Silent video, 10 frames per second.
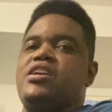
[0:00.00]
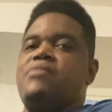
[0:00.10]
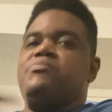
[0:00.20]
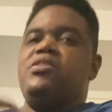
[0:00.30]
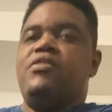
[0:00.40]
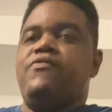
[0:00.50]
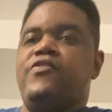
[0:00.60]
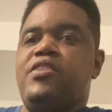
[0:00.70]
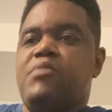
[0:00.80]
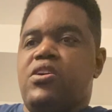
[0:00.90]
It could be a
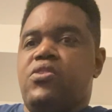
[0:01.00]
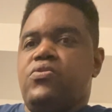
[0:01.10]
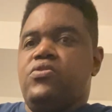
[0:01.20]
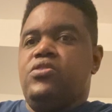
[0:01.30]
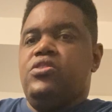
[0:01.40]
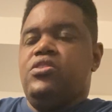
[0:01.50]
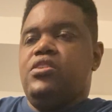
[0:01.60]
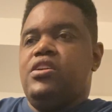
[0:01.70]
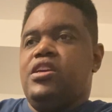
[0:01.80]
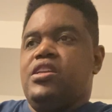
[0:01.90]
female.
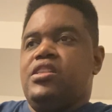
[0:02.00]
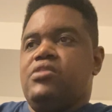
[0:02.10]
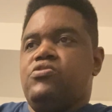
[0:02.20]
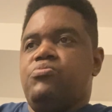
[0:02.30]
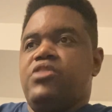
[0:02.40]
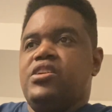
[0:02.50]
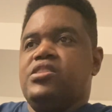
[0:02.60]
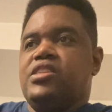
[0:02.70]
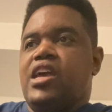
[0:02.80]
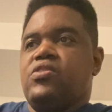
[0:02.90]
And surprise,
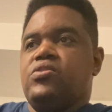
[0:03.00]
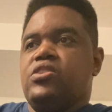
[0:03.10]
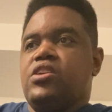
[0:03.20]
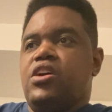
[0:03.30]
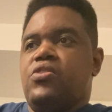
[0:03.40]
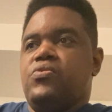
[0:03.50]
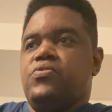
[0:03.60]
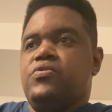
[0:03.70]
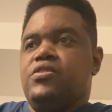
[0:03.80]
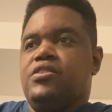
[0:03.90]
Zach going to go.
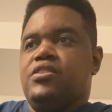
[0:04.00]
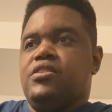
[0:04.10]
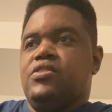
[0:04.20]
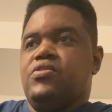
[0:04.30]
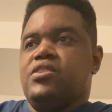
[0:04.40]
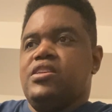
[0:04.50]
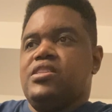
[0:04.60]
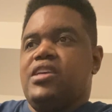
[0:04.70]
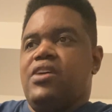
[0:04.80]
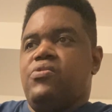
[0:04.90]
You know, because that's
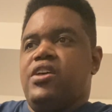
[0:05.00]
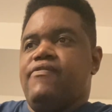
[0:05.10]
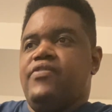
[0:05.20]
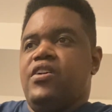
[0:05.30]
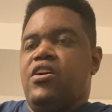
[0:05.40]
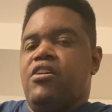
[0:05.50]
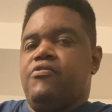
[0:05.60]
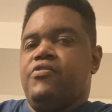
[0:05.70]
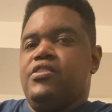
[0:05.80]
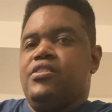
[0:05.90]
how it left off.
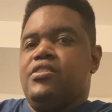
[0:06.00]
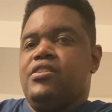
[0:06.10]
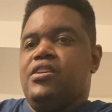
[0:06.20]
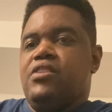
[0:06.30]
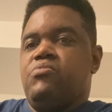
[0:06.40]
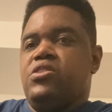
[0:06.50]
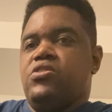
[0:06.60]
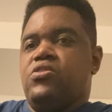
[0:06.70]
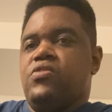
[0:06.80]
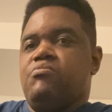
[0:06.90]
And we
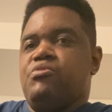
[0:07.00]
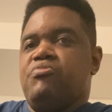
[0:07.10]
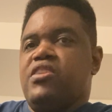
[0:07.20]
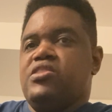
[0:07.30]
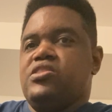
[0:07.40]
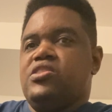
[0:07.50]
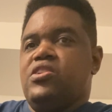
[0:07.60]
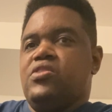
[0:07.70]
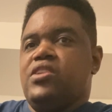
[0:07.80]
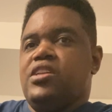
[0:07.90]
know him and Bryce
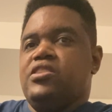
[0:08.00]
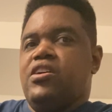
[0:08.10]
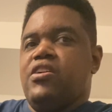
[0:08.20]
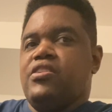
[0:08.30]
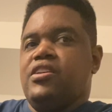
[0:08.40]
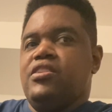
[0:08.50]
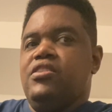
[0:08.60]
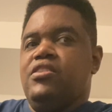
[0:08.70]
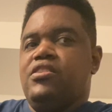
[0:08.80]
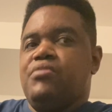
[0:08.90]
still not talking.
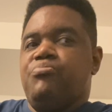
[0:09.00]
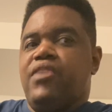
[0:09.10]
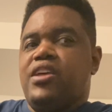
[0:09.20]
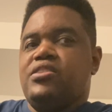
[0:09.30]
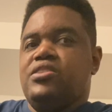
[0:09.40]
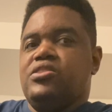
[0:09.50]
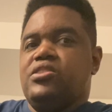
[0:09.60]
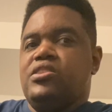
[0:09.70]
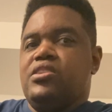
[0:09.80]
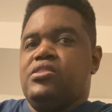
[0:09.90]
Because Bryce is
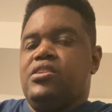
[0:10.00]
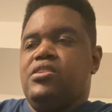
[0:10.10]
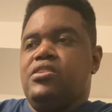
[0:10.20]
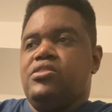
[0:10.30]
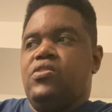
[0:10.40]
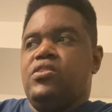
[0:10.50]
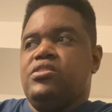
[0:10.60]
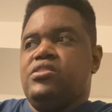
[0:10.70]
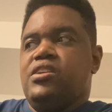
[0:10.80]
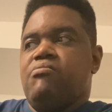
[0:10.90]
just, don't
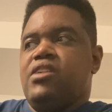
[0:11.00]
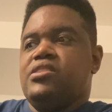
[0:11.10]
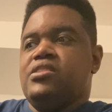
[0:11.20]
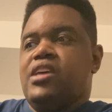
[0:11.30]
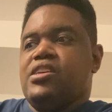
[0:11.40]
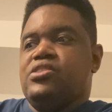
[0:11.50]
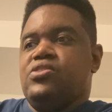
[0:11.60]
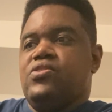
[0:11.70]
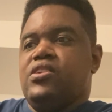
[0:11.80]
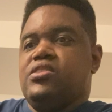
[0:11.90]
understand why Zach is
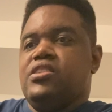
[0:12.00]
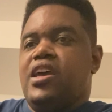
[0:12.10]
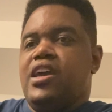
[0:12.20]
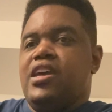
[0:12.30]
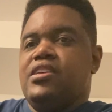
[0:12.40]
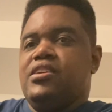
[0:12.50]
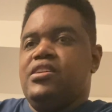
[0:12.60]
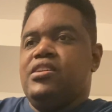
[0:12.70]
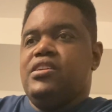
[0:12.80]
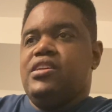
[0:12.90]
still upset.
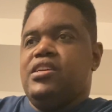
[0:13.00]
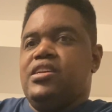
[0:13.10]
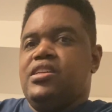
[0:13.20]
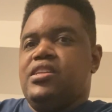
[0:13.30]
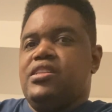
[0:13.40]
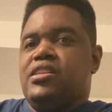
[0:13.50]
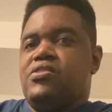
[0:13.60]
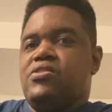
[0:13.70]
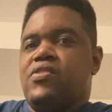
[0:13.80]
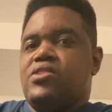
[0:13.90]
And, you
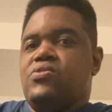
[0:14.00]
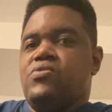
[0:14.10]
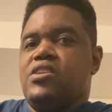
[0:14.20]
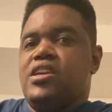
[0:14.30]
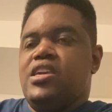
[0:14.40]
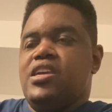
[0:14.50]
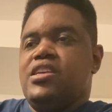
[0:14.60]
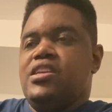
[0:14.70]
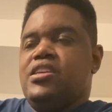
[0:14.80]
know, I do get it.